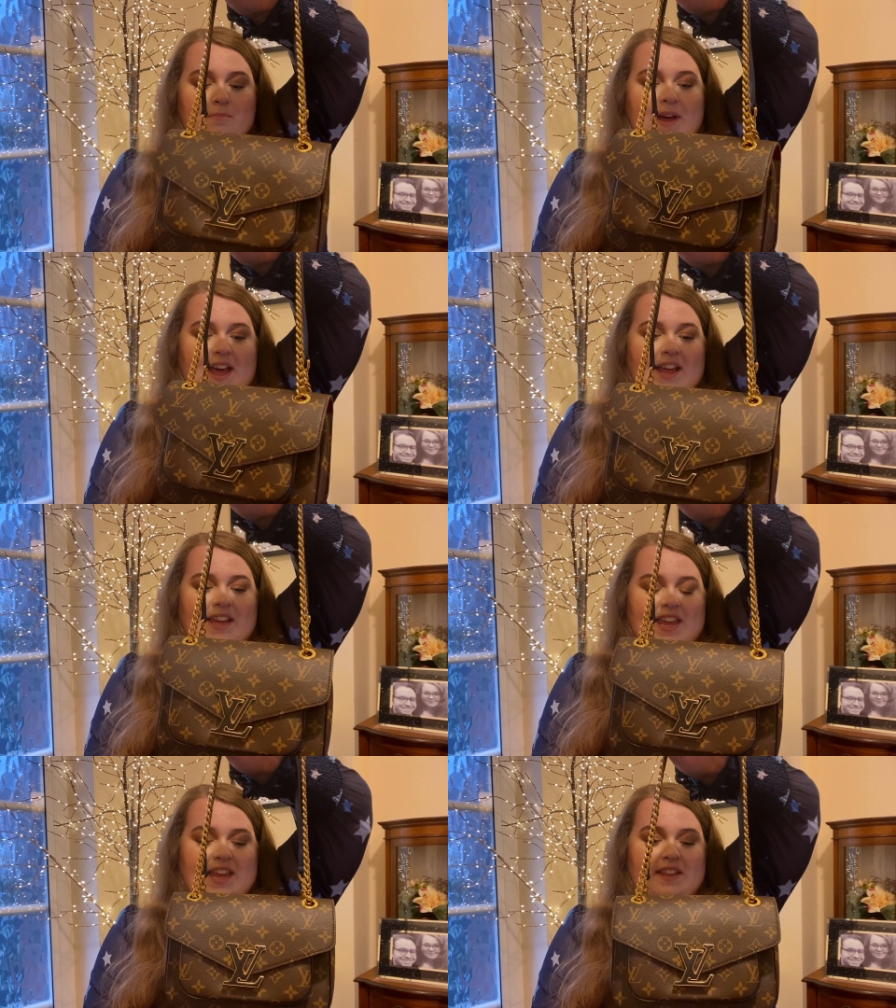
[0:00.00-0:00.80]
bag
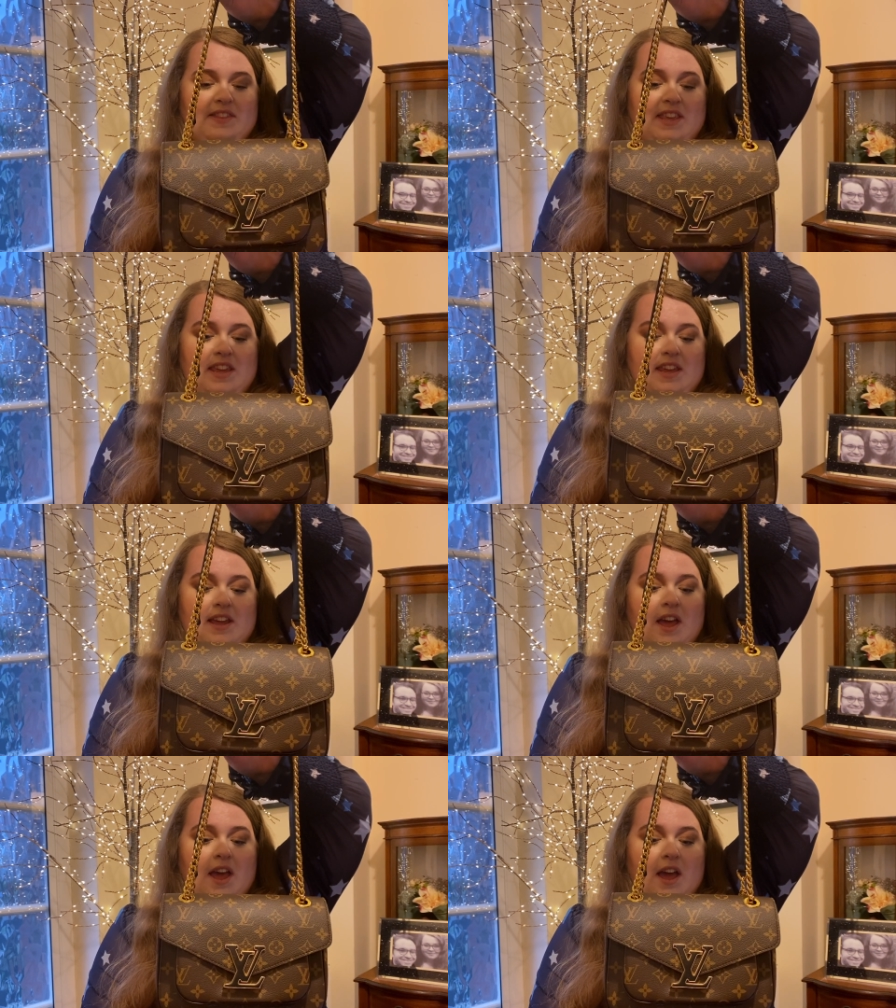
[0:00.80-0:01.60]
in the
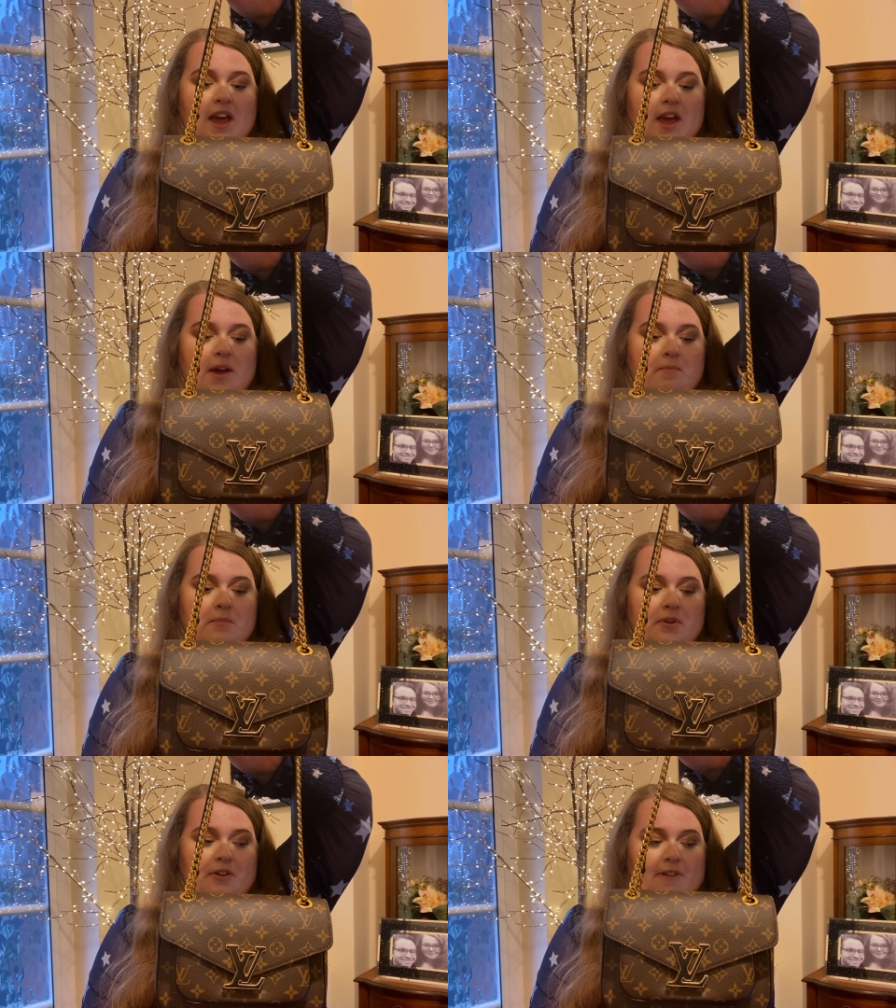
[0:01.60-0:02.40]
uh,
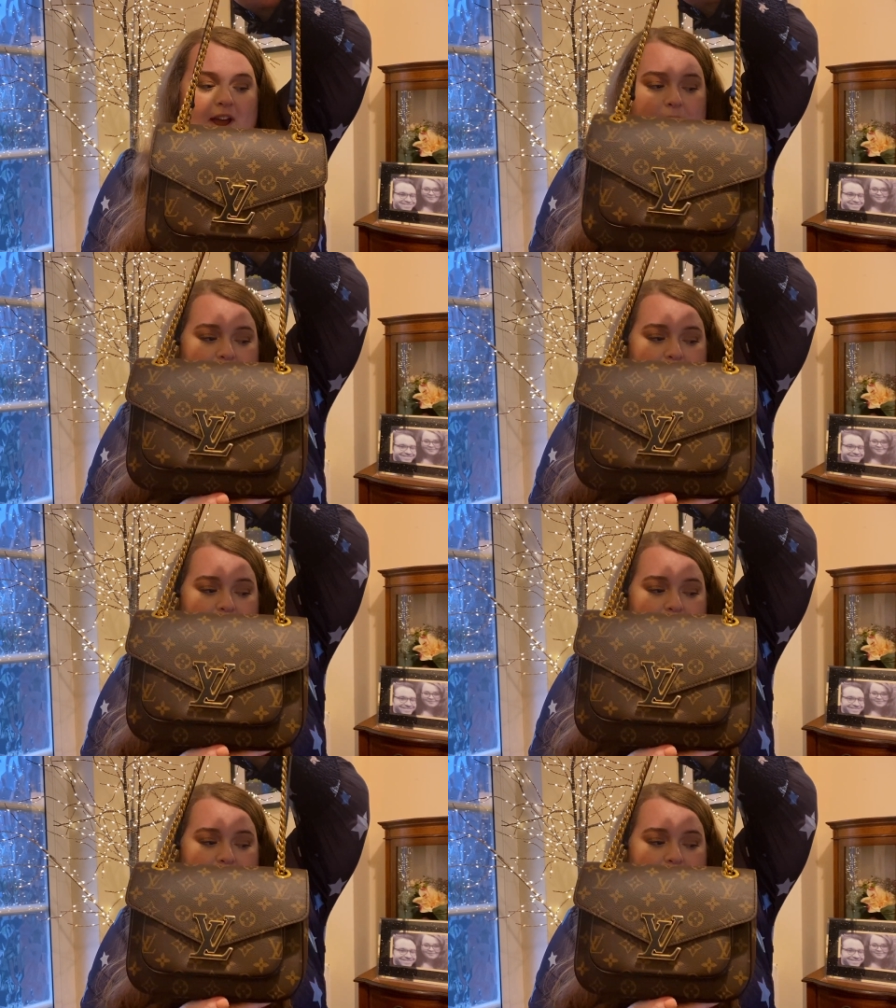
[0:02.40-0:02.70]
monogram